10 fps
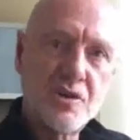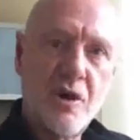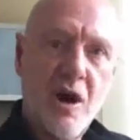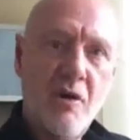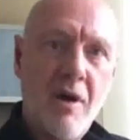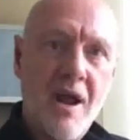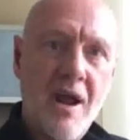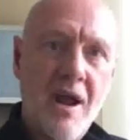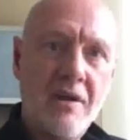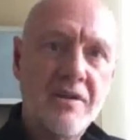culture
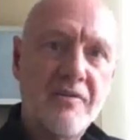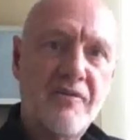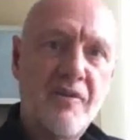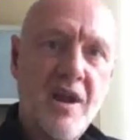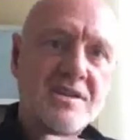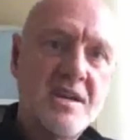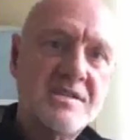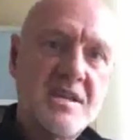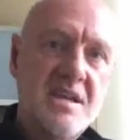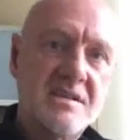around the
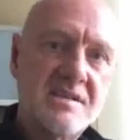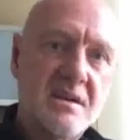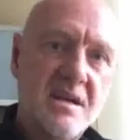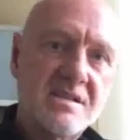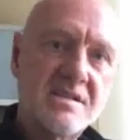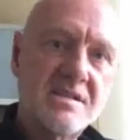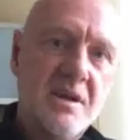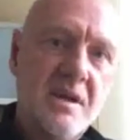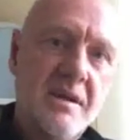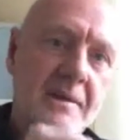franchisee is our
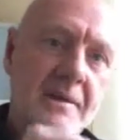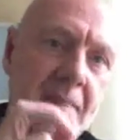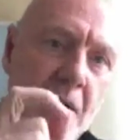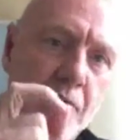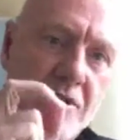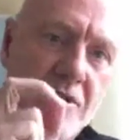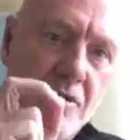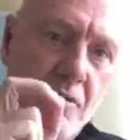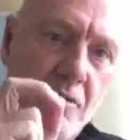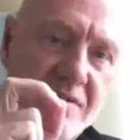customer, and
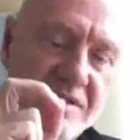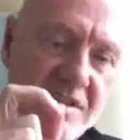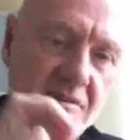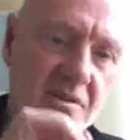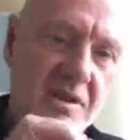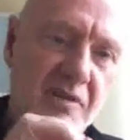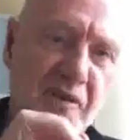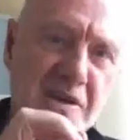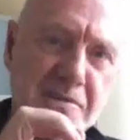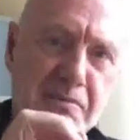we have a zero
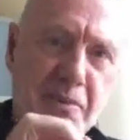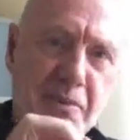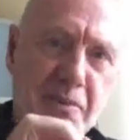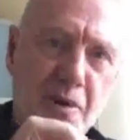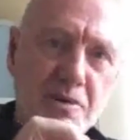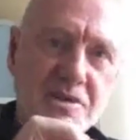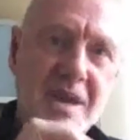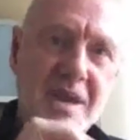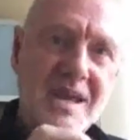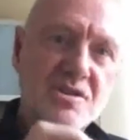defects
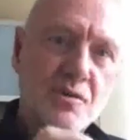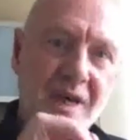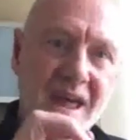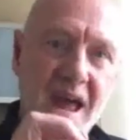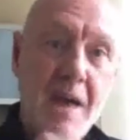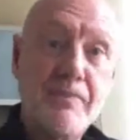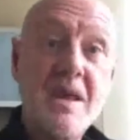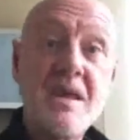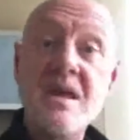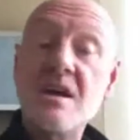approach to making sure they
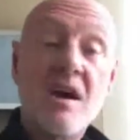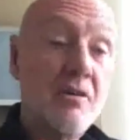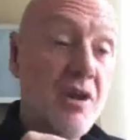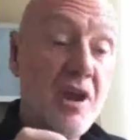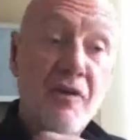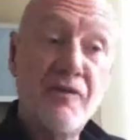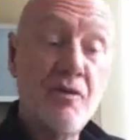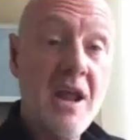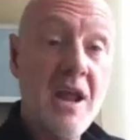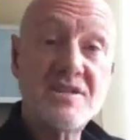are happy. I don't
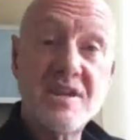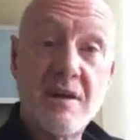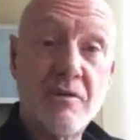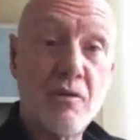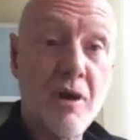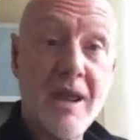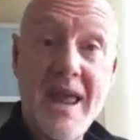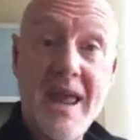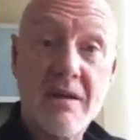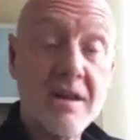care if you're in HR
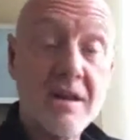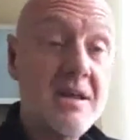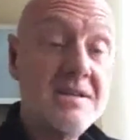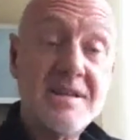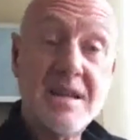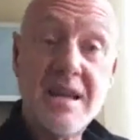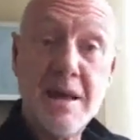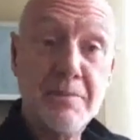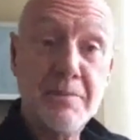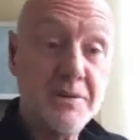or accounting,
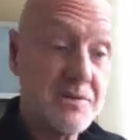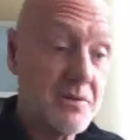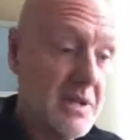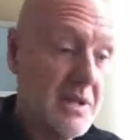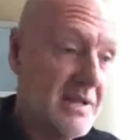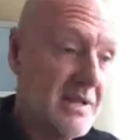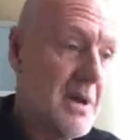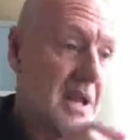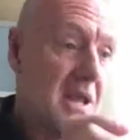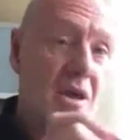sending out bills or
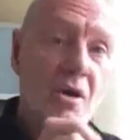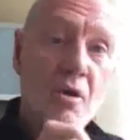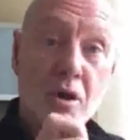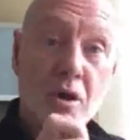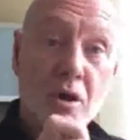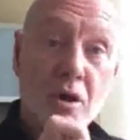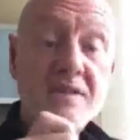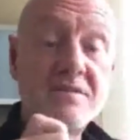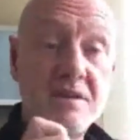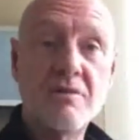collecting money, or
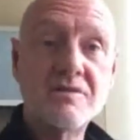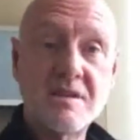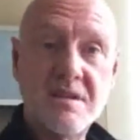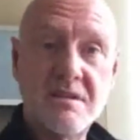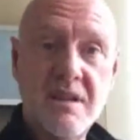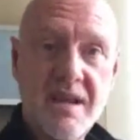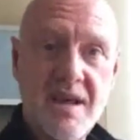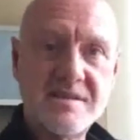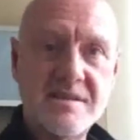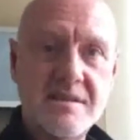actually closing a
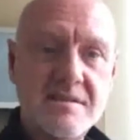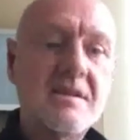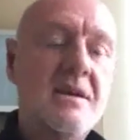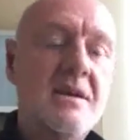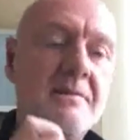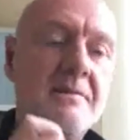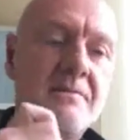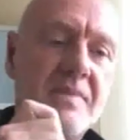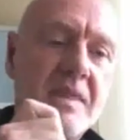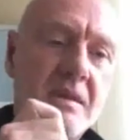deal like Cass is.